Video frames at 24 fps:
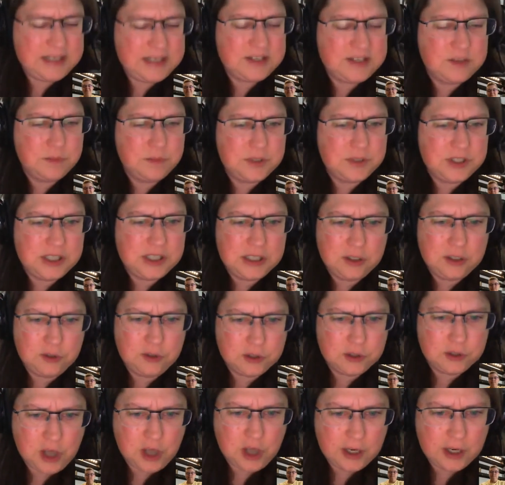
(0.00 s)
in particular,
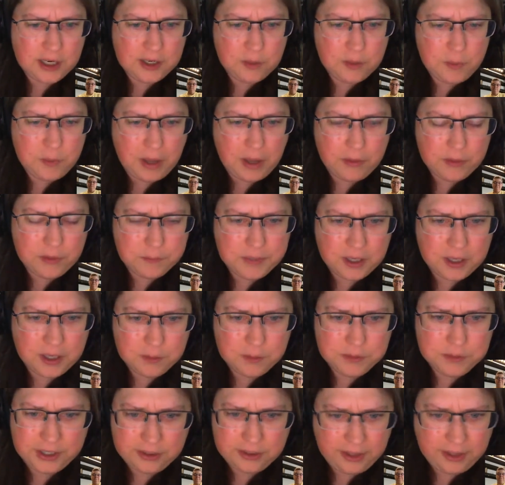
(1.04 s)
talking about the
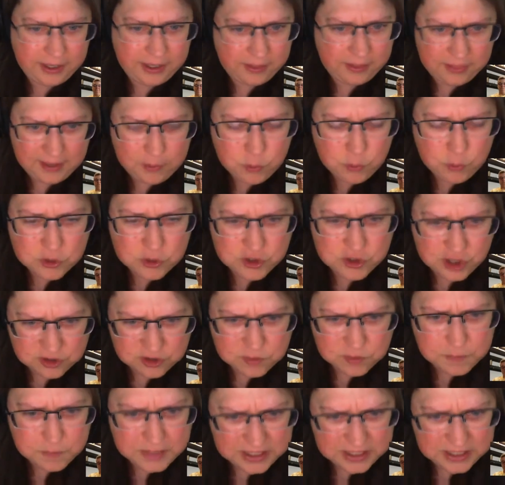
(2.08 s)
public like they were
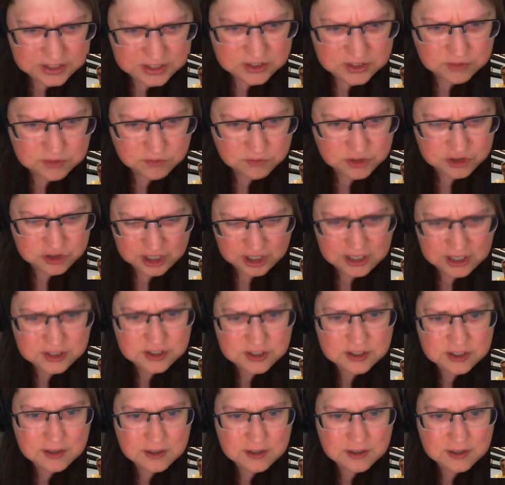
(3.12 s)
just pieces of shit.